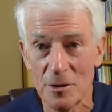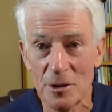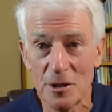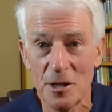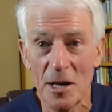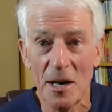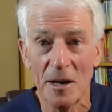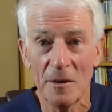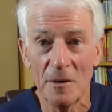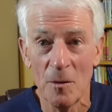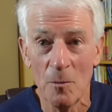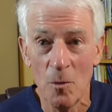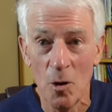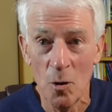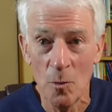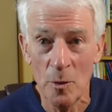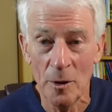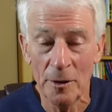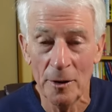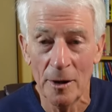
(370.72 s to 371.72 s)
Stay in the
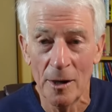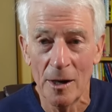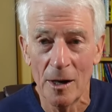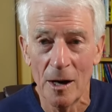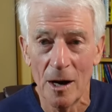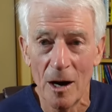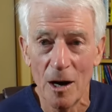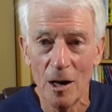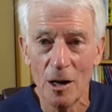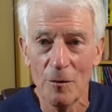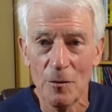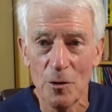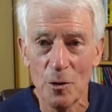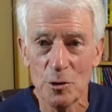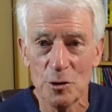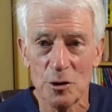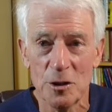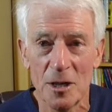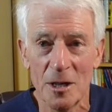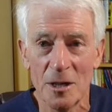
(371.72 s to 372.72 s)
moment. All of
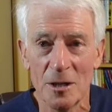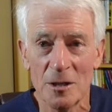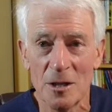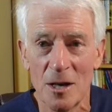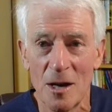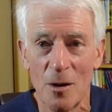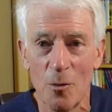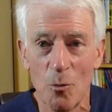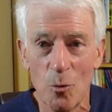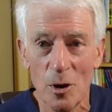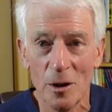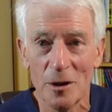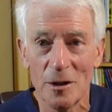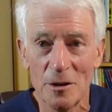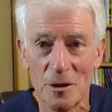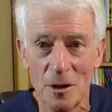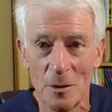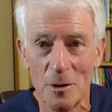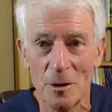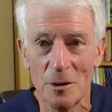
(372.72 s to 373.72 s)
those things will
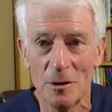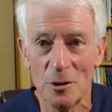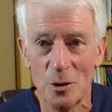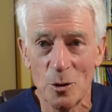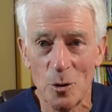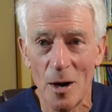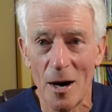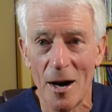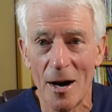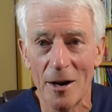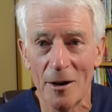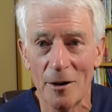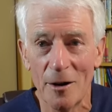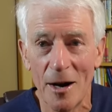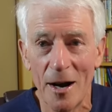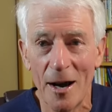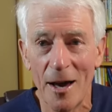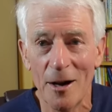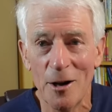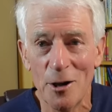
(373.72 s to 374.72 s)
contribute to a higher
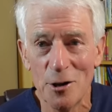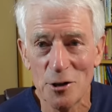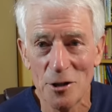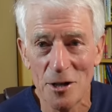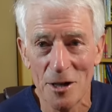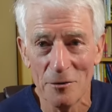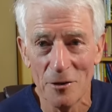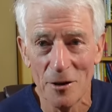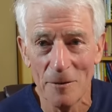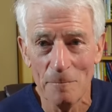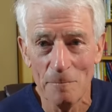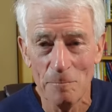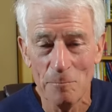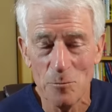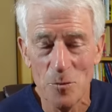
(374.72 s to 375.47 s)
energy level.